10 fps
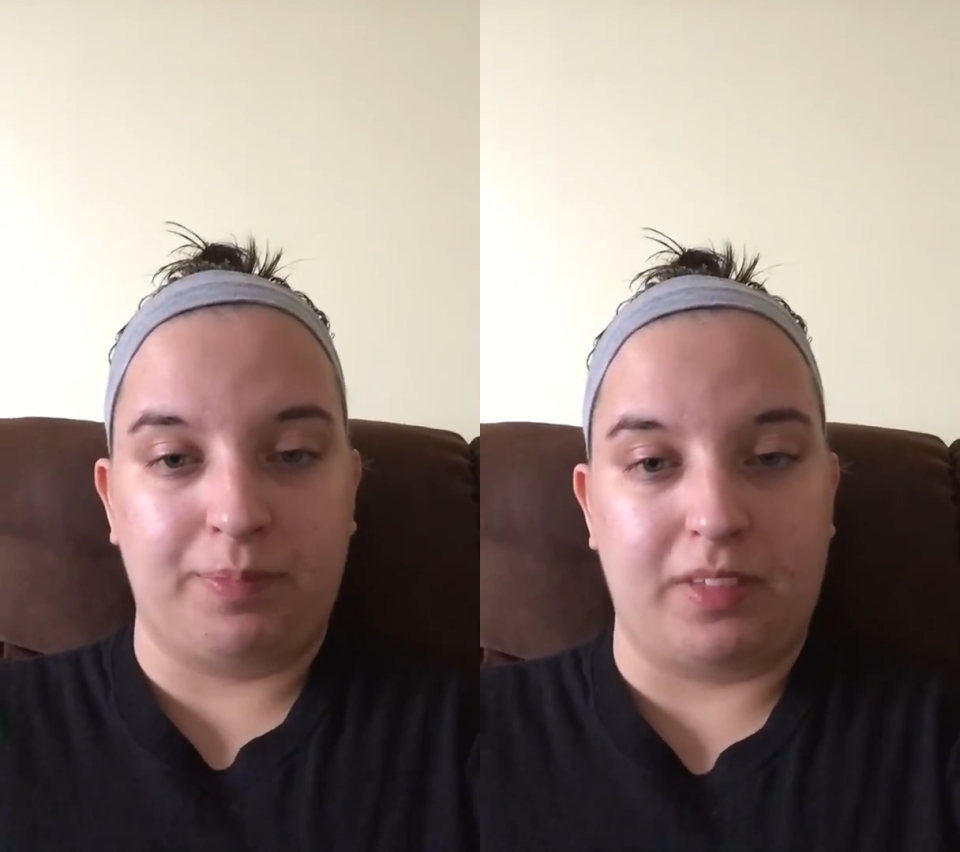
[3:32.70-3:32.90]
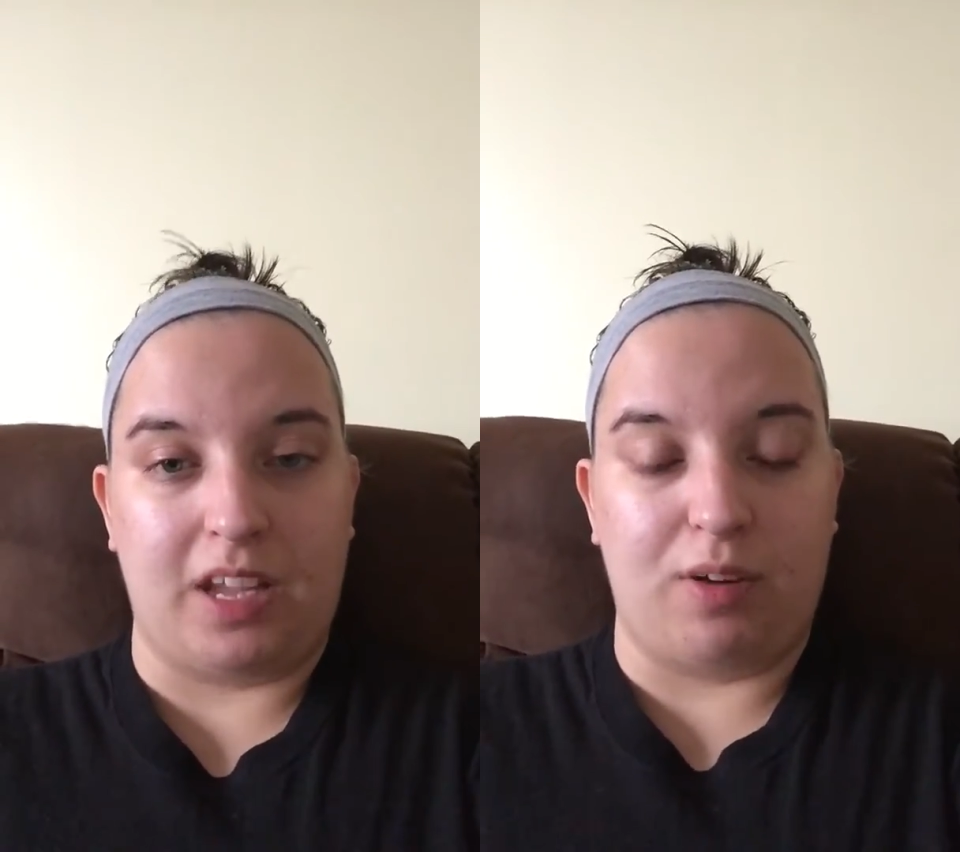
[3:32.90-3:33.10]

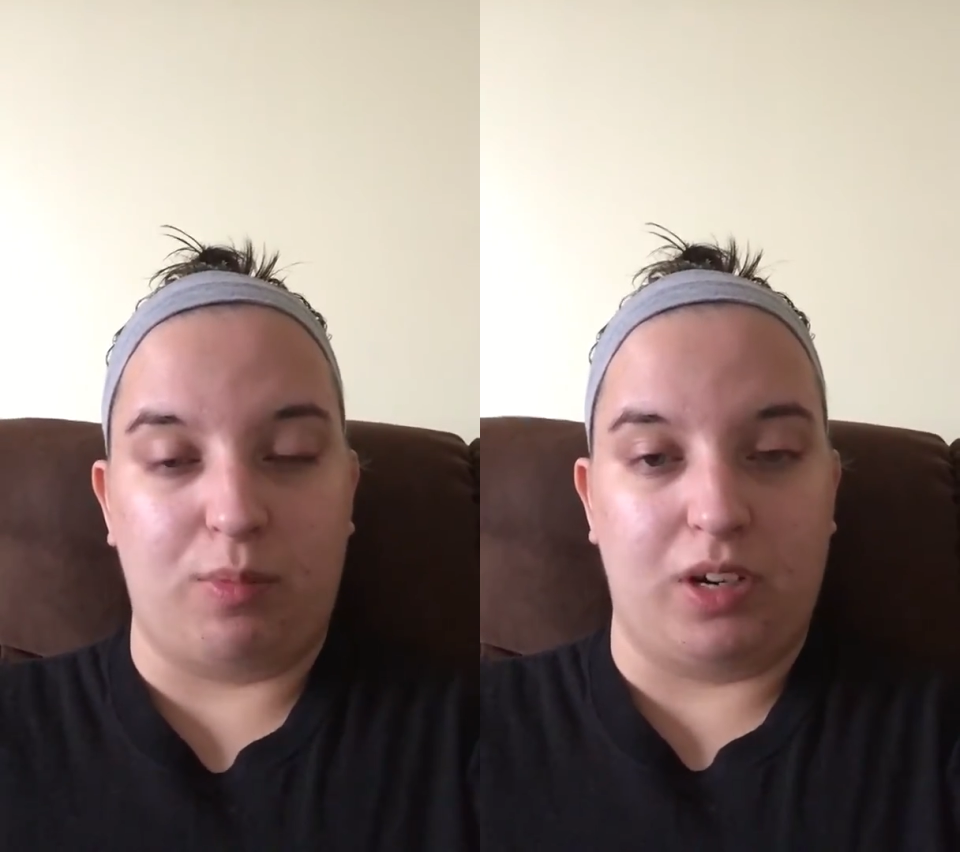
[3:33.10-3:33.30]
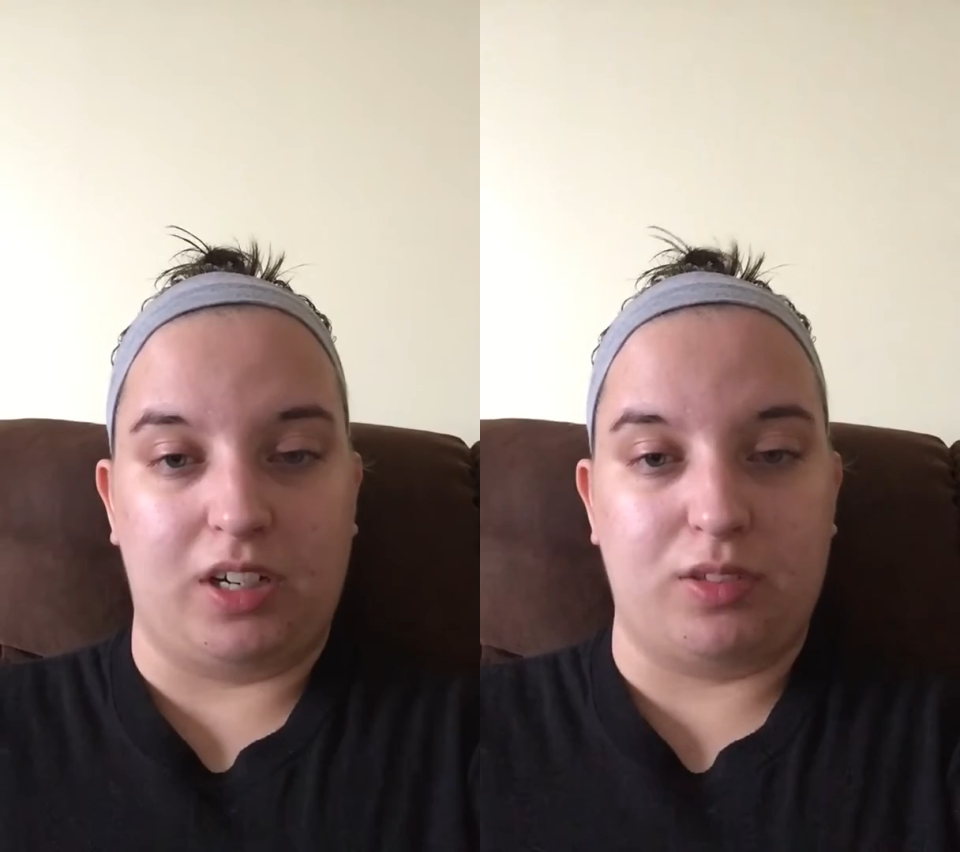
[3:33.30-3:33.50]
that
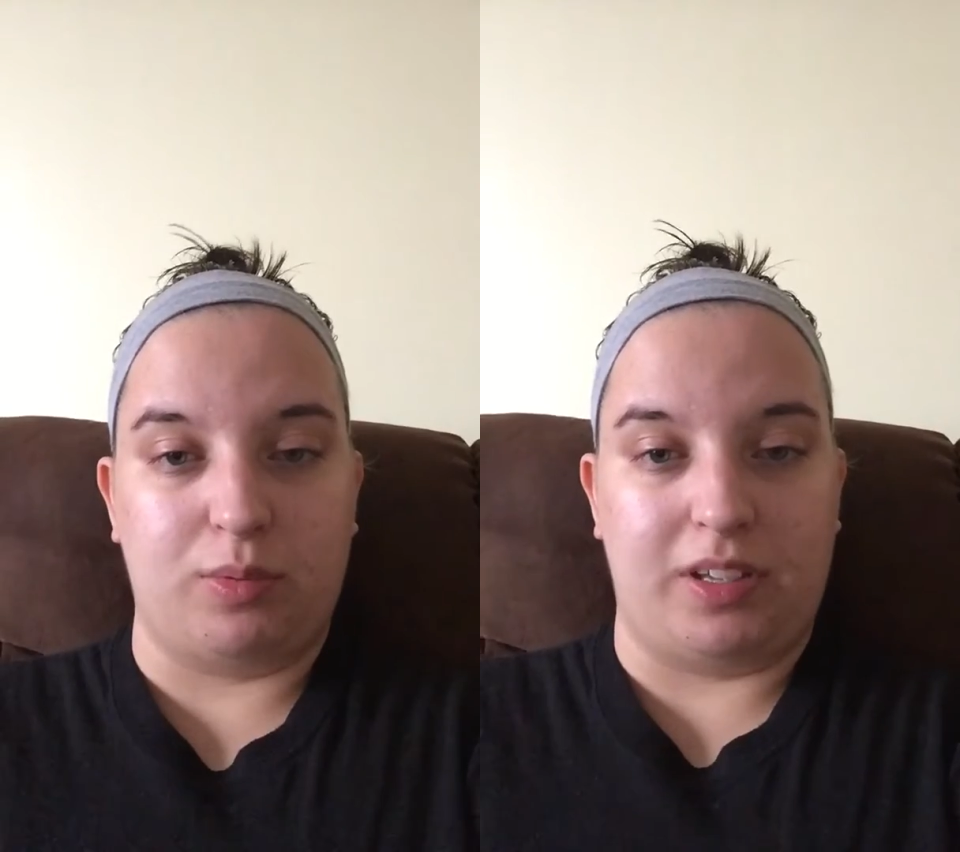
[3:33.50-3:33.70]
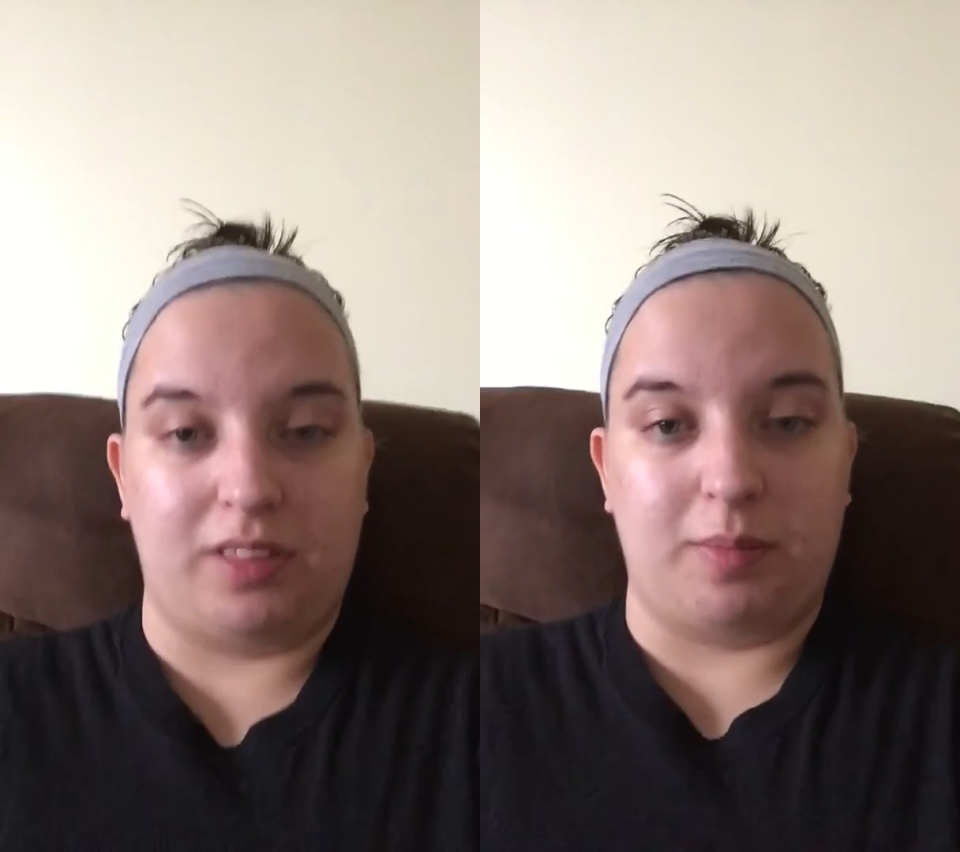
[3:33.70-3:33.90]
works
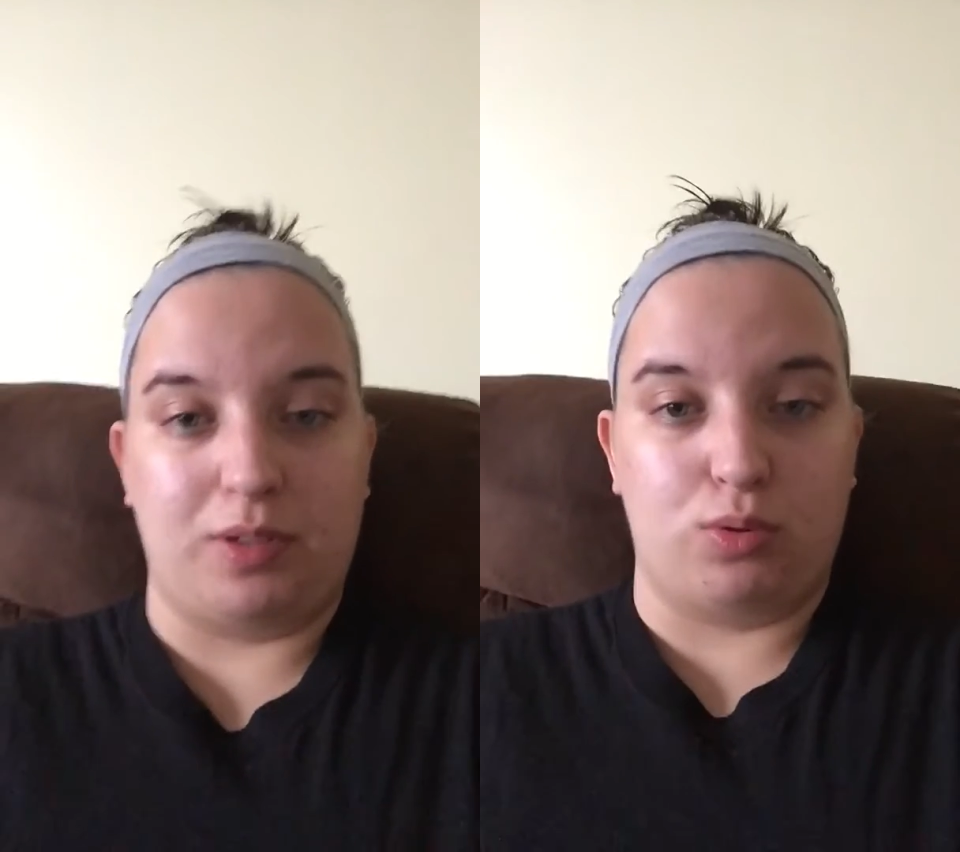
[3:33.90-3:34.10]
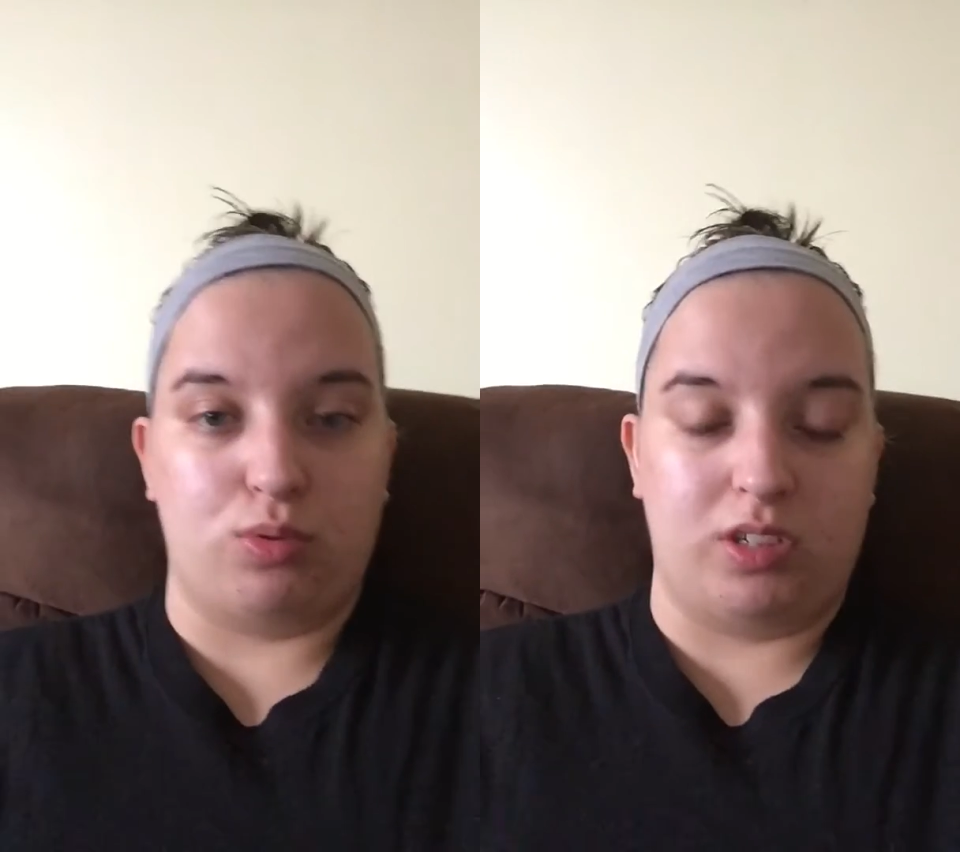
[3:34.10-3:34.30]
with my
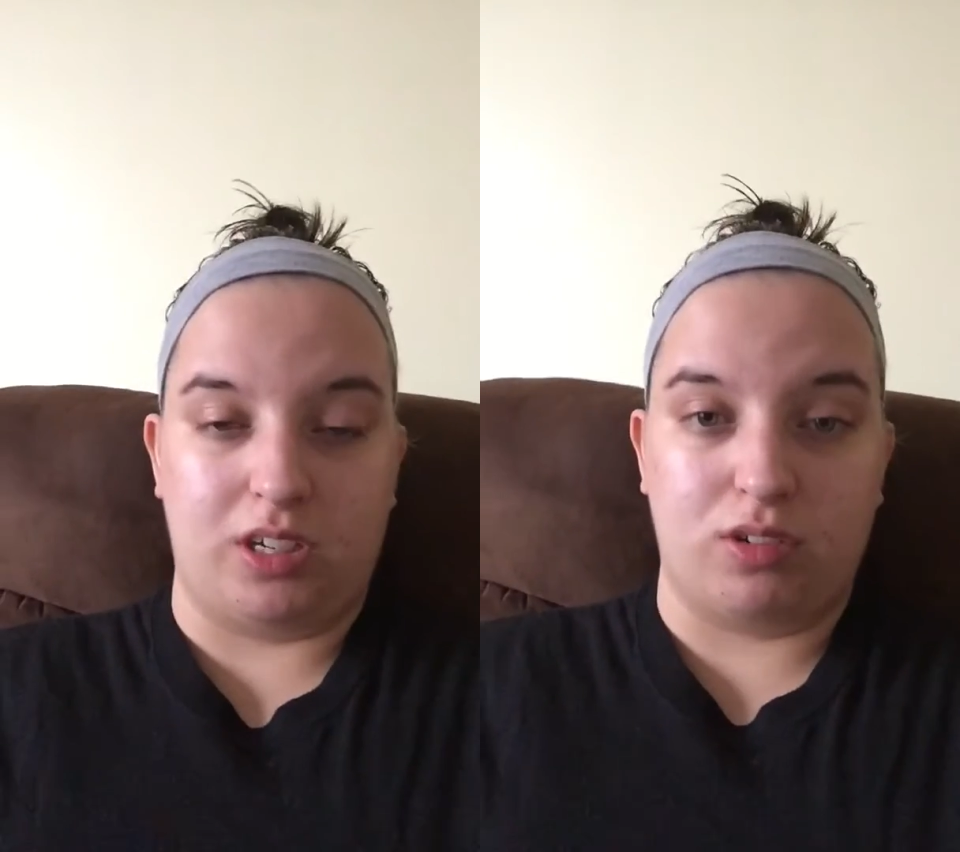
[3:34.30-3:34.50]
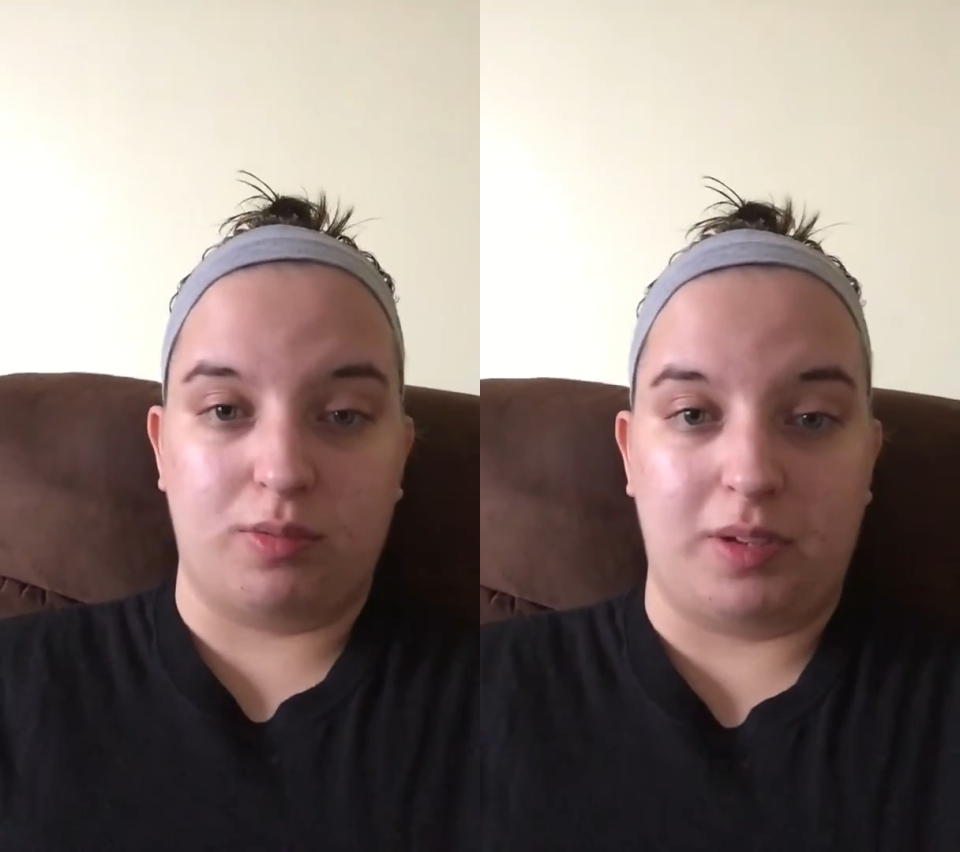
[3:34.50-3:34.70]
school schedule,